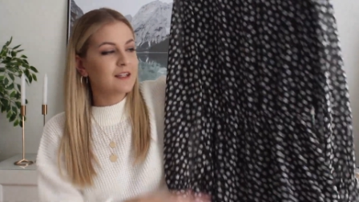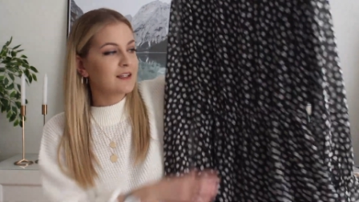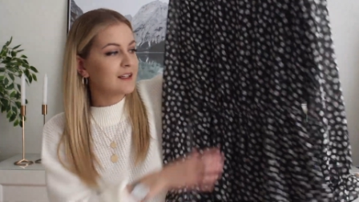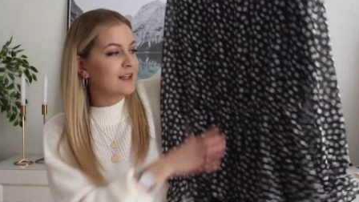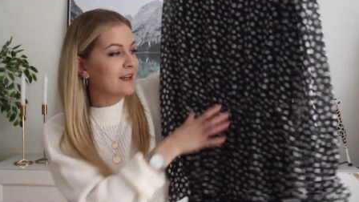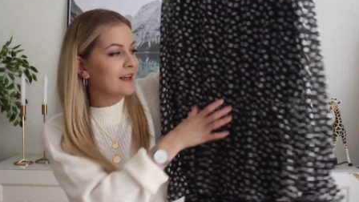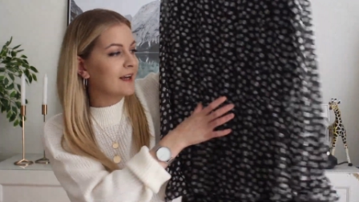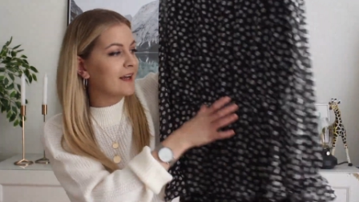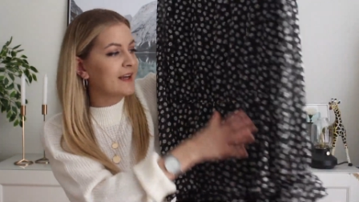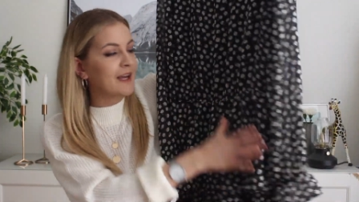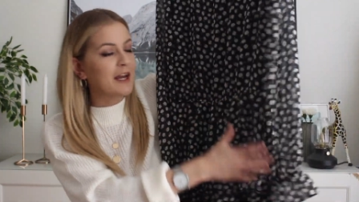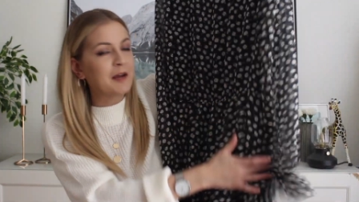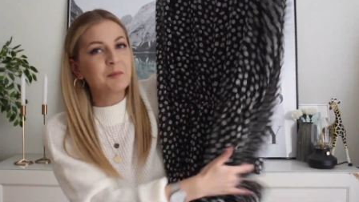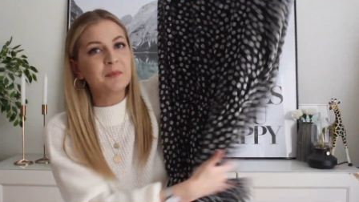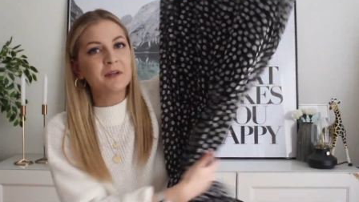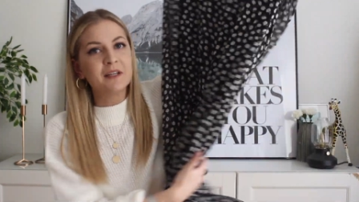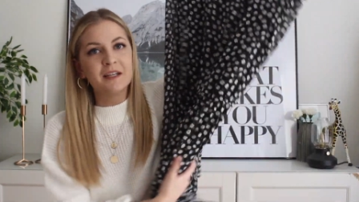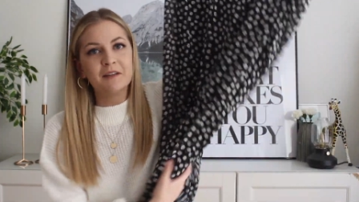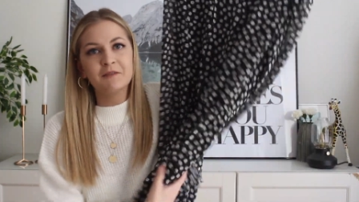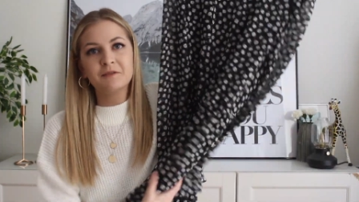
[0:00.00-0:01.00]
like I can't
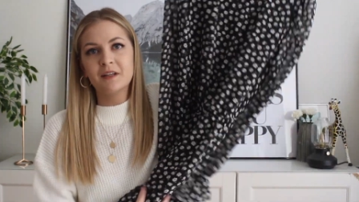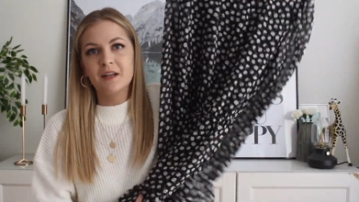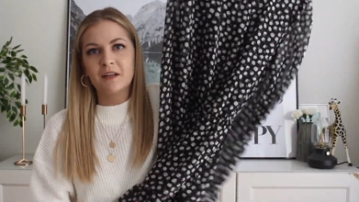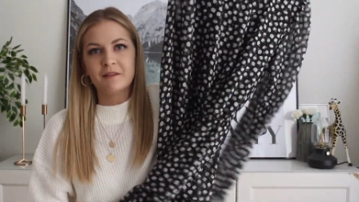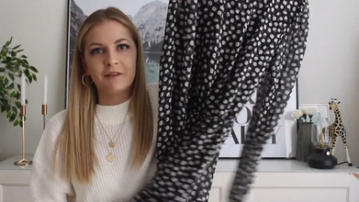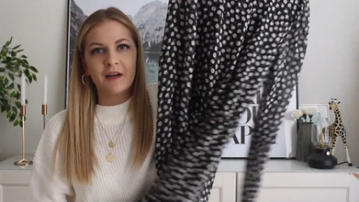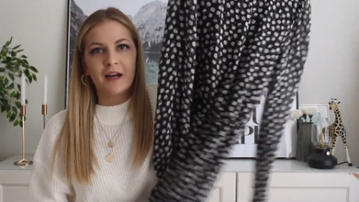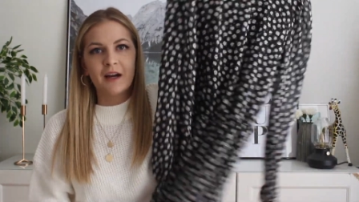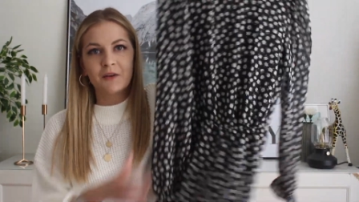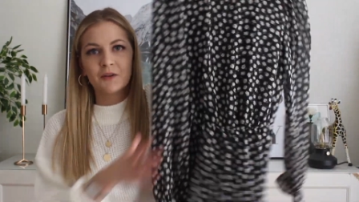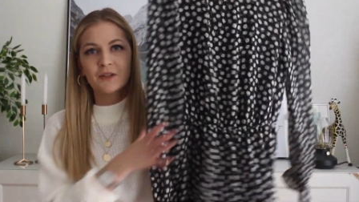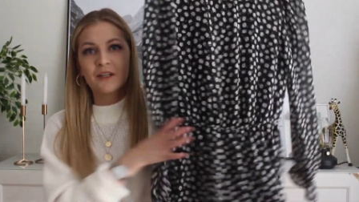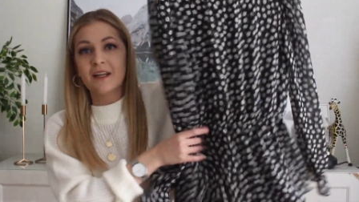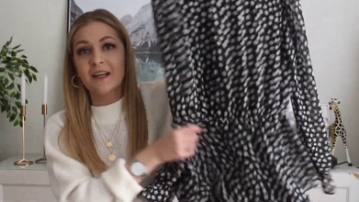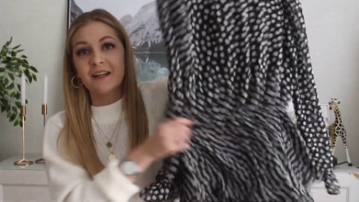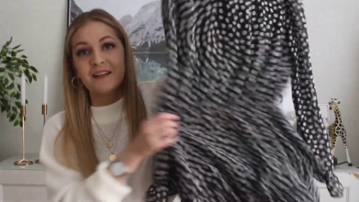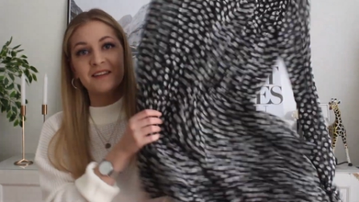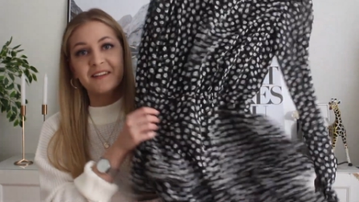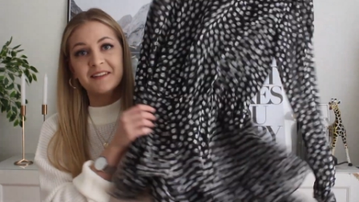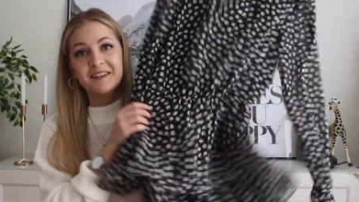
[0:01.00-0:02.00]
believe that I found
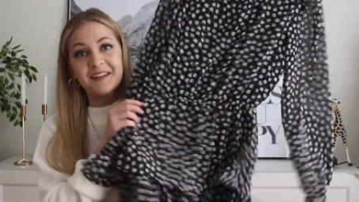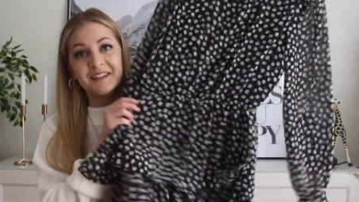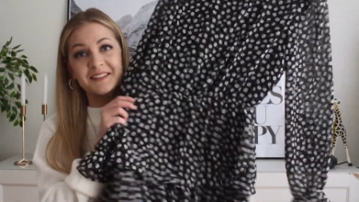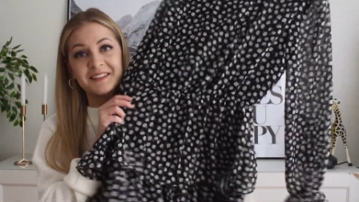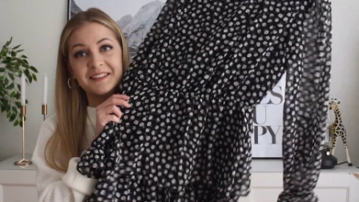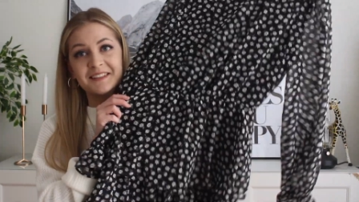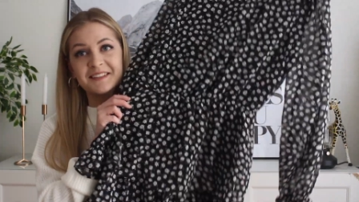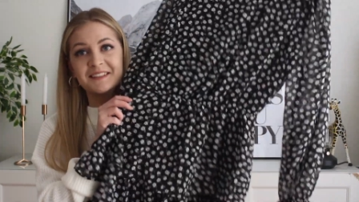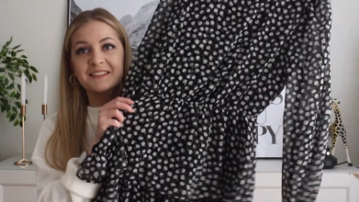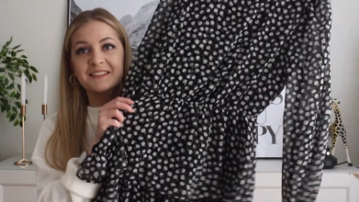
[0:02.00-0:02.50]
anything like this